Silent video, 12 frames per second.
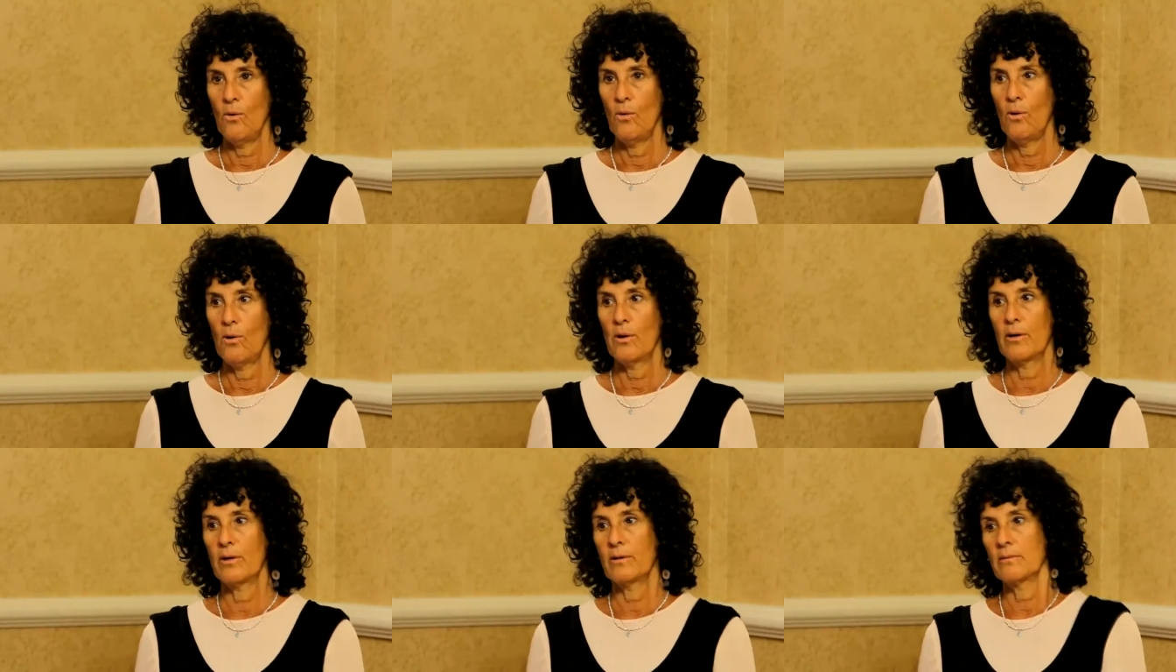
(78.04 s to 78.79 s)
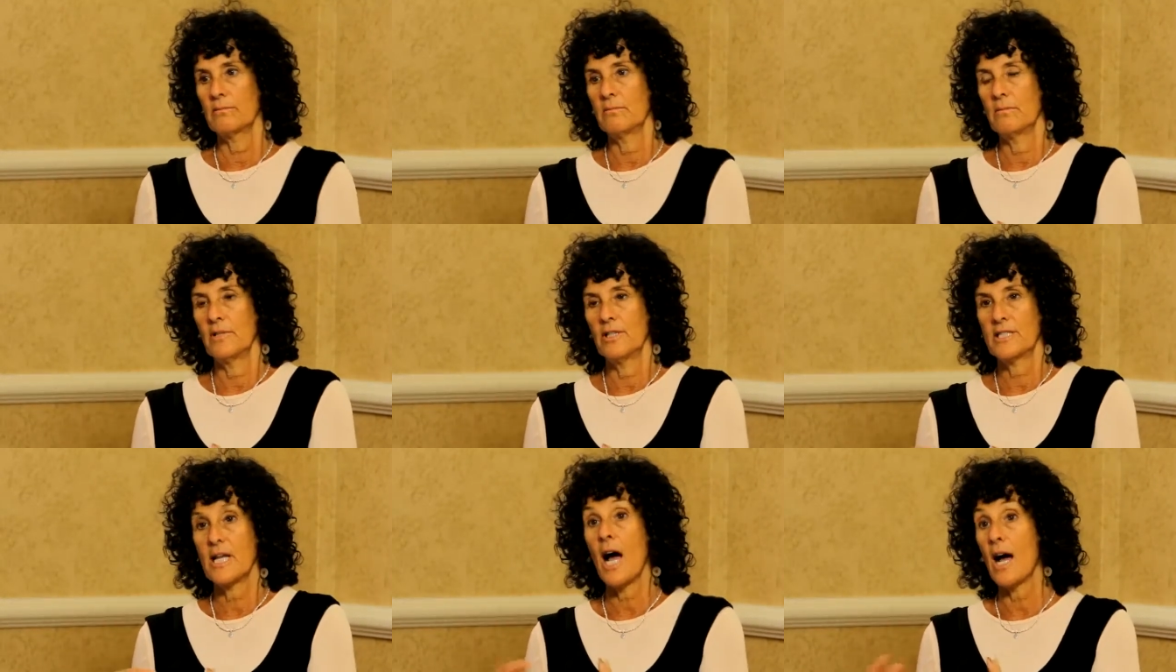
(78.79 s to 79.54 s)
or
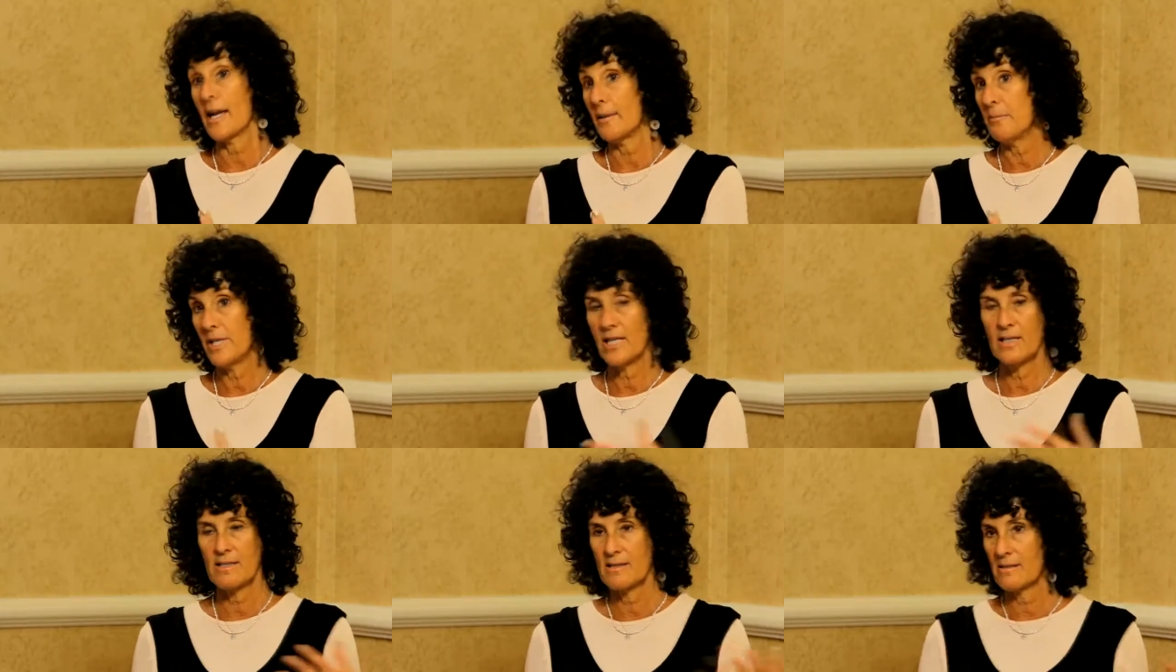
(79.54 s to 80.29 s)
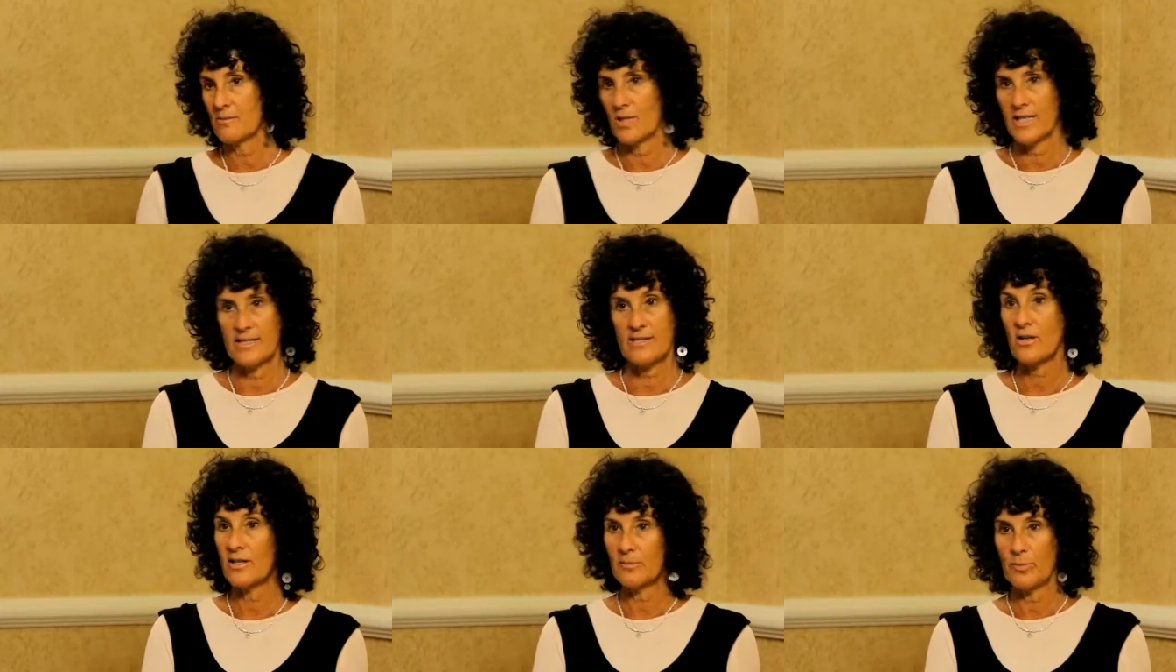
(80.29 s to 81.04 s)
the time because when I
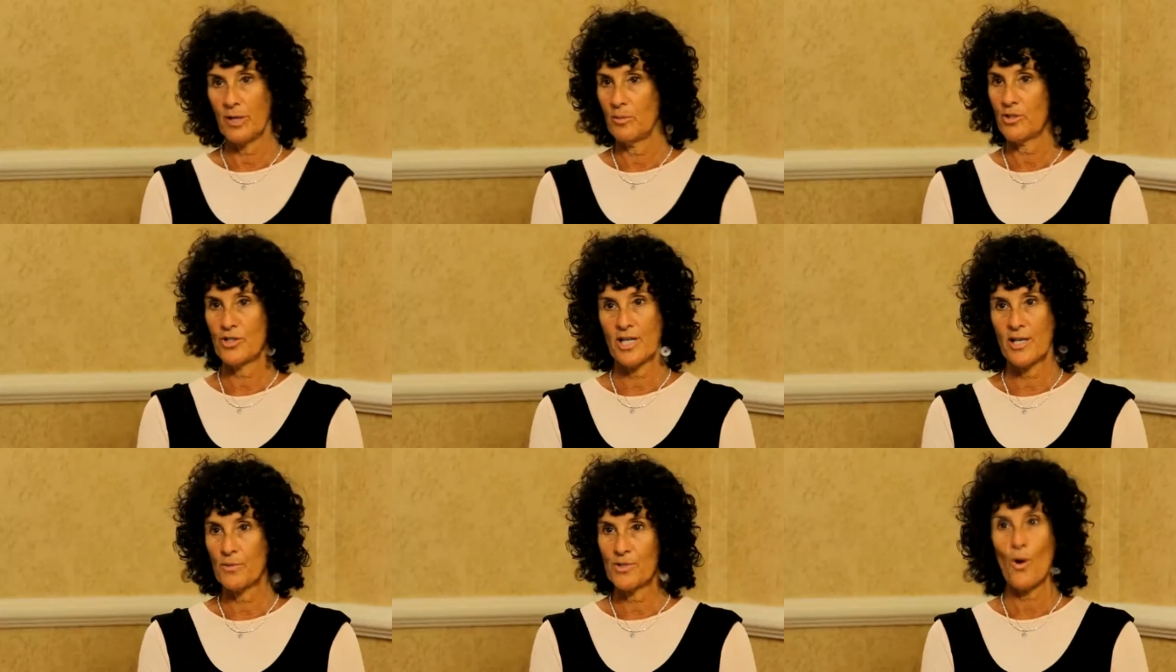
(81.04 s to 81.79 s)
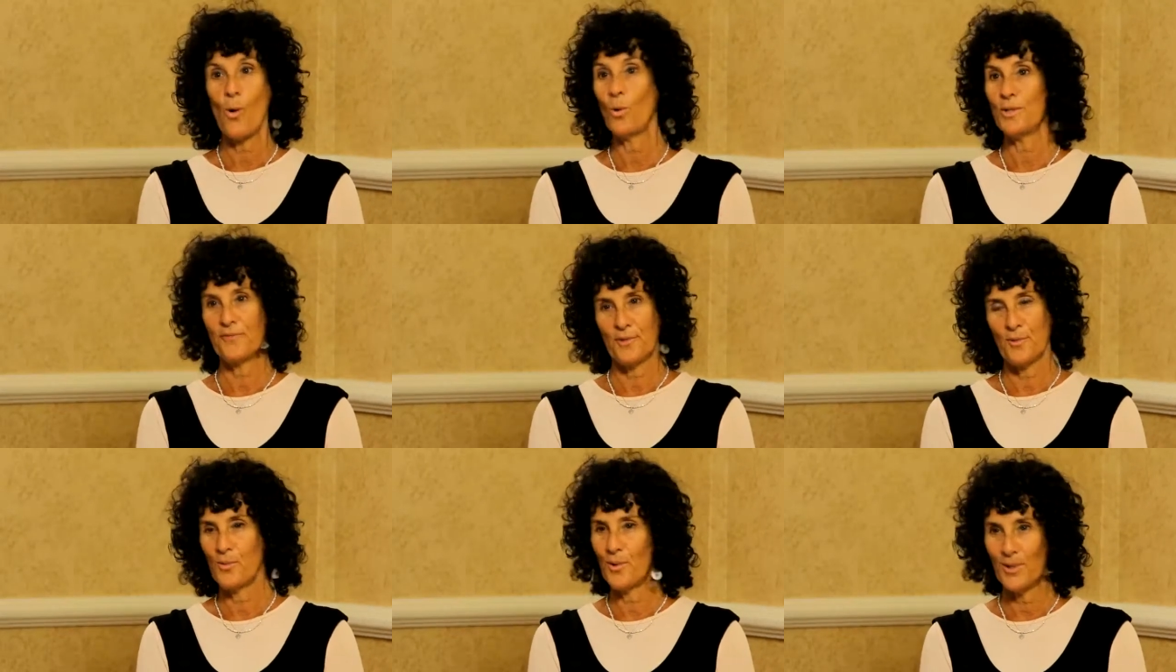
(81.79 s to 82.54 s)
started publishing, it was a whole
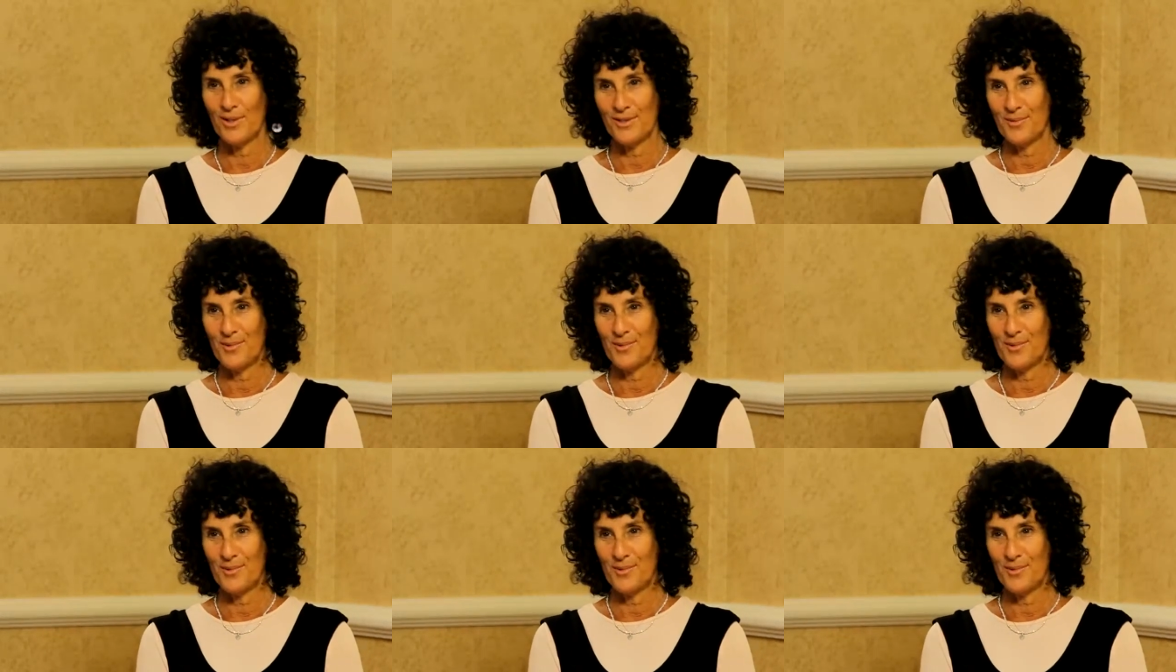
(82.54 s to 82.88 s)
different world.